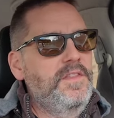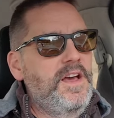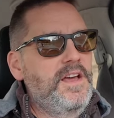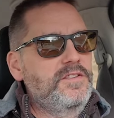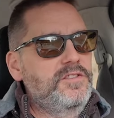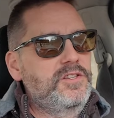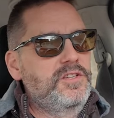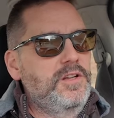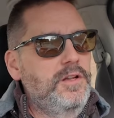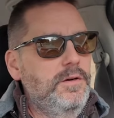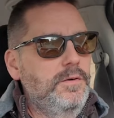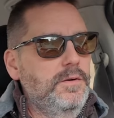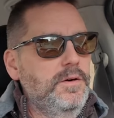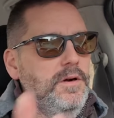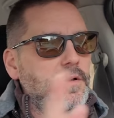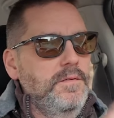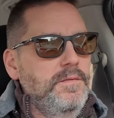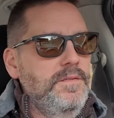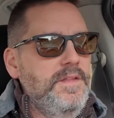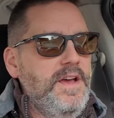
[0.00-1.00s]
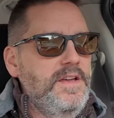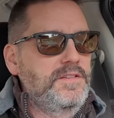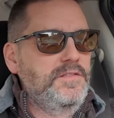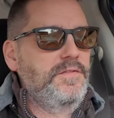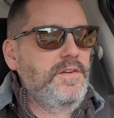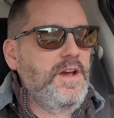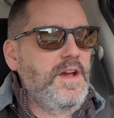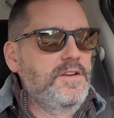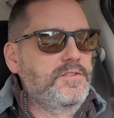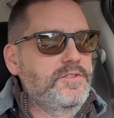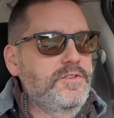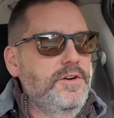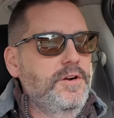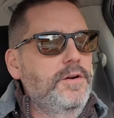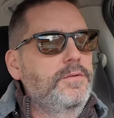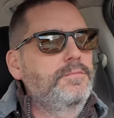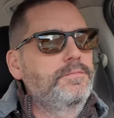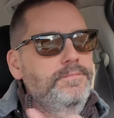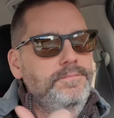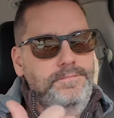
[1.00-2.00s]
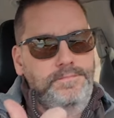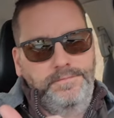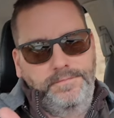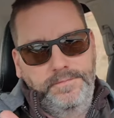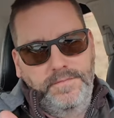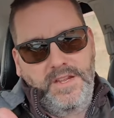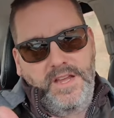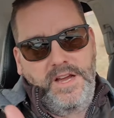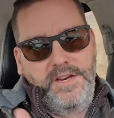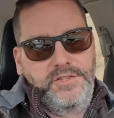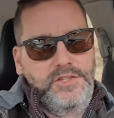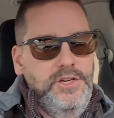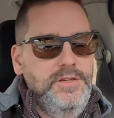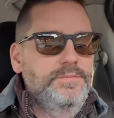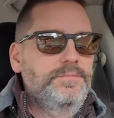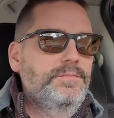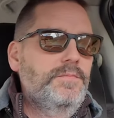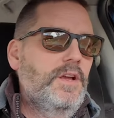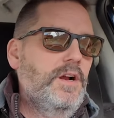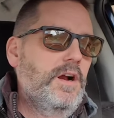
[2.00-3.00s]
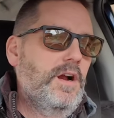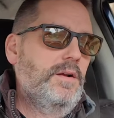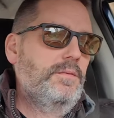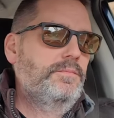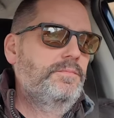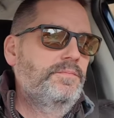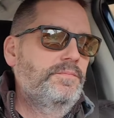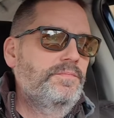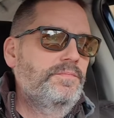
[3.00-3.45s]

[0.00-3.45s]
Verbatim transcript: that's slower, that's faster. Gotcha. All right.